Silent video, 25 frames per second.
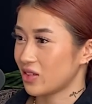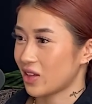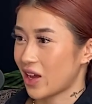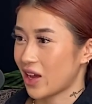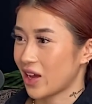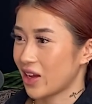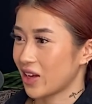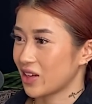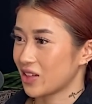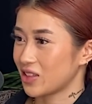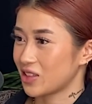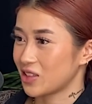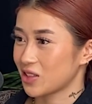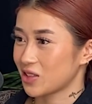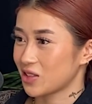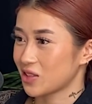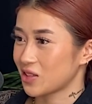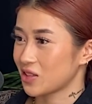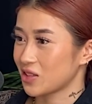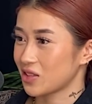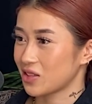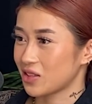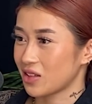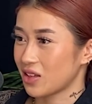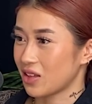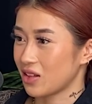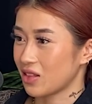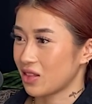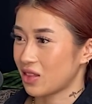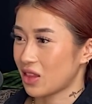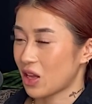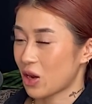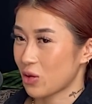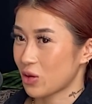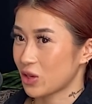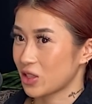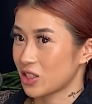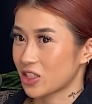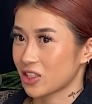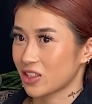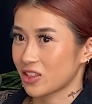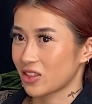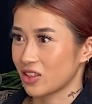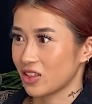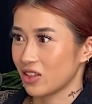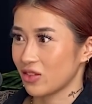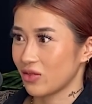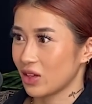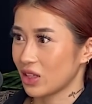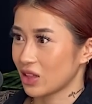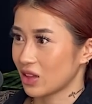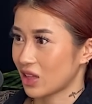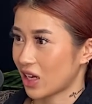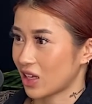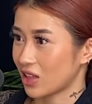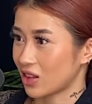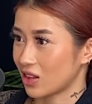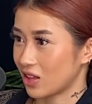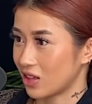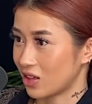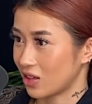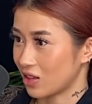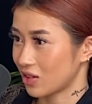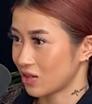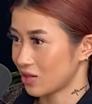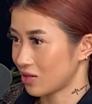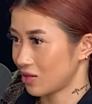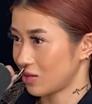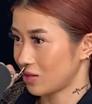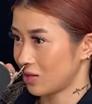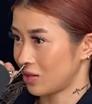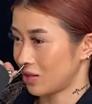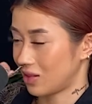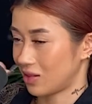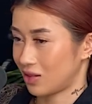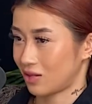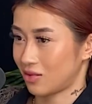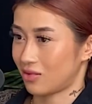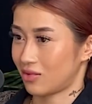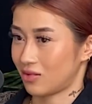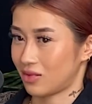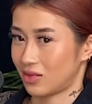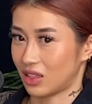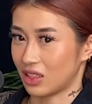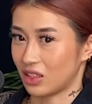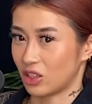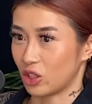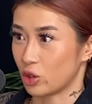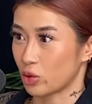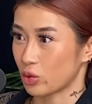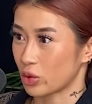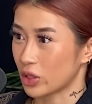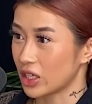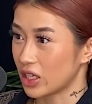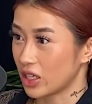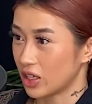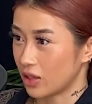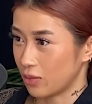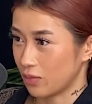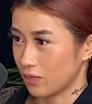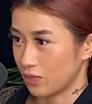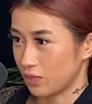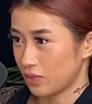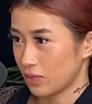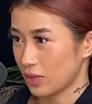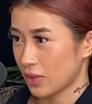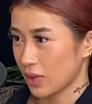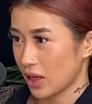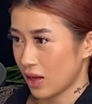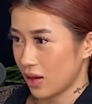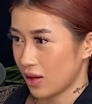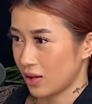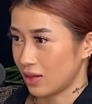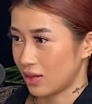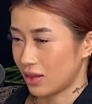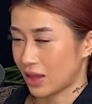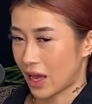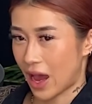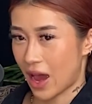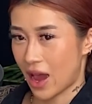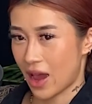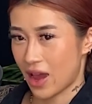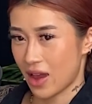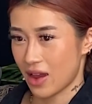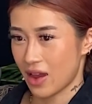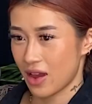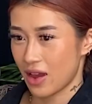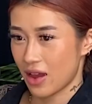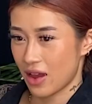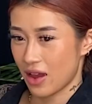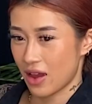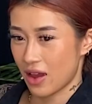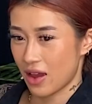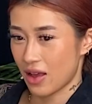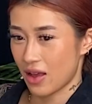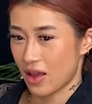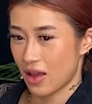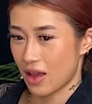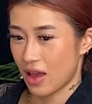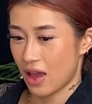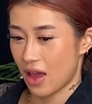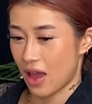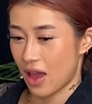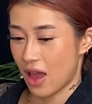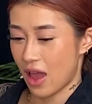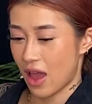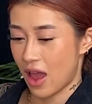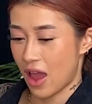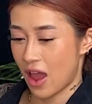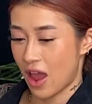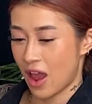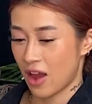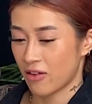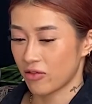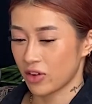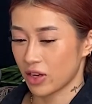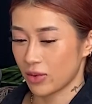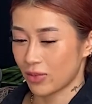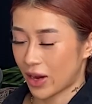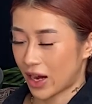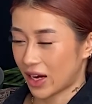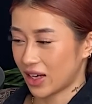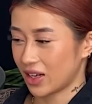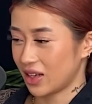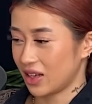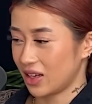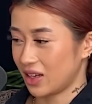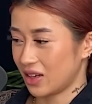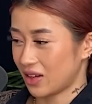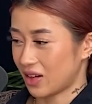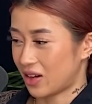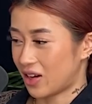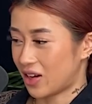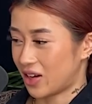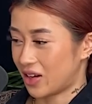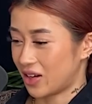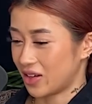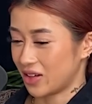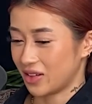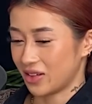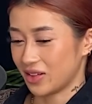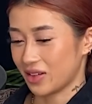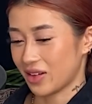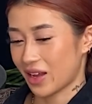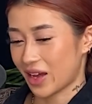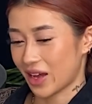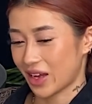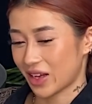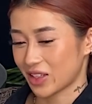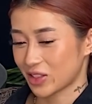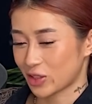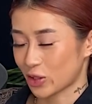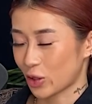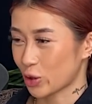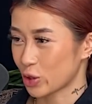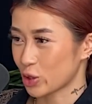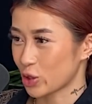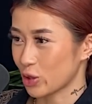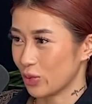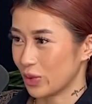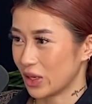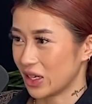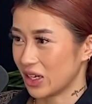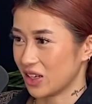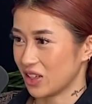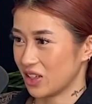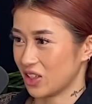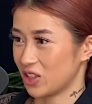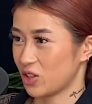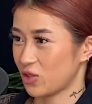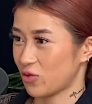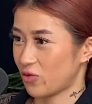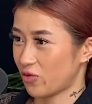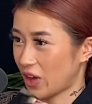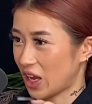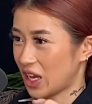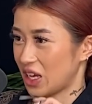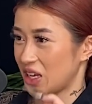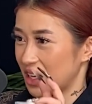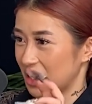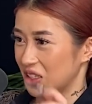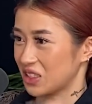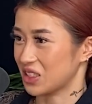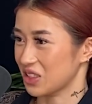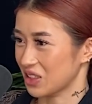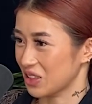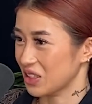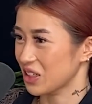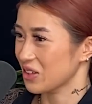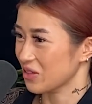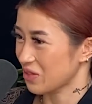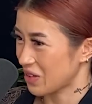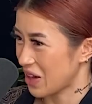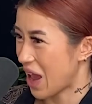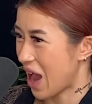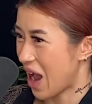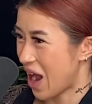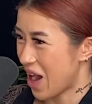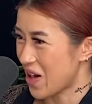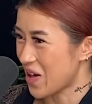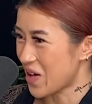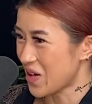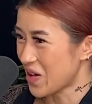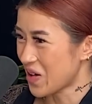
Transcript: Like, just they were just living like the dream that everybody on like social media is faking to live now.